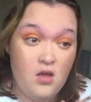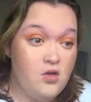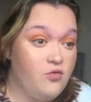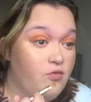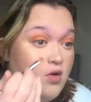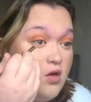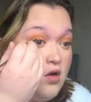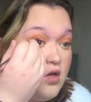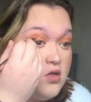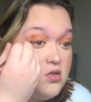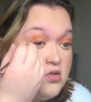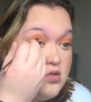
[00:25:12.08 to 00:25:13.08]
It's really
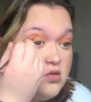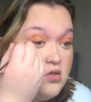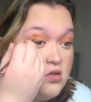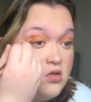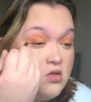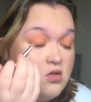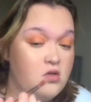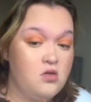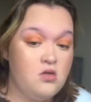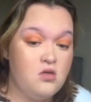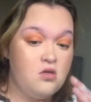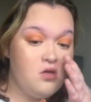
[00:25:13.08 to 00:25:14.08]
nice.
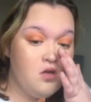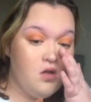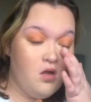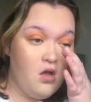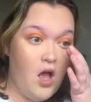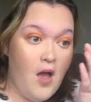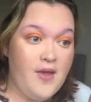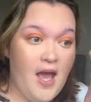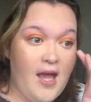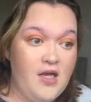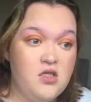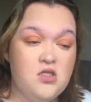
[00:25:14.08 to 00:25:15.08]

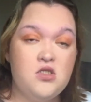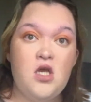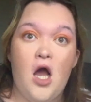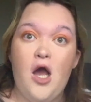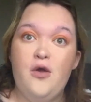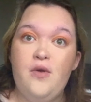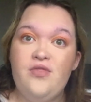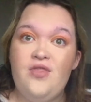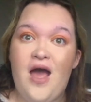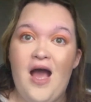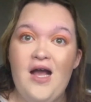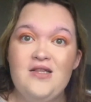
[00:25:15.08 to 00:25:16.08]
Okay, so
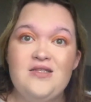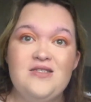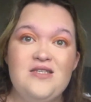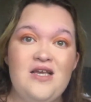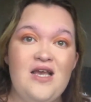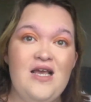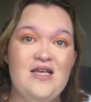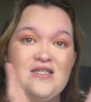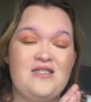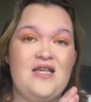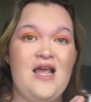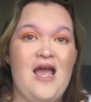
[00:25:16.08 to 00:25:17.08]
that is
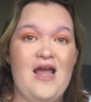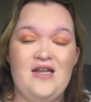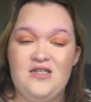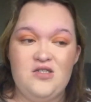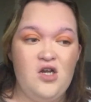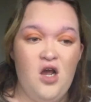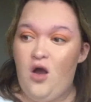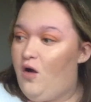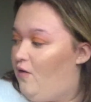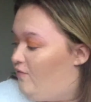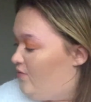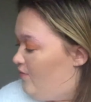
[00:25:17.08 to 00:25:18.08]
the end
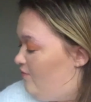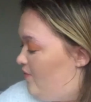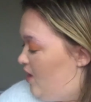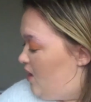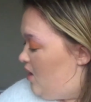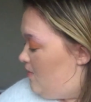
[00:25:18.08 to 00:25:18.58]
of the video.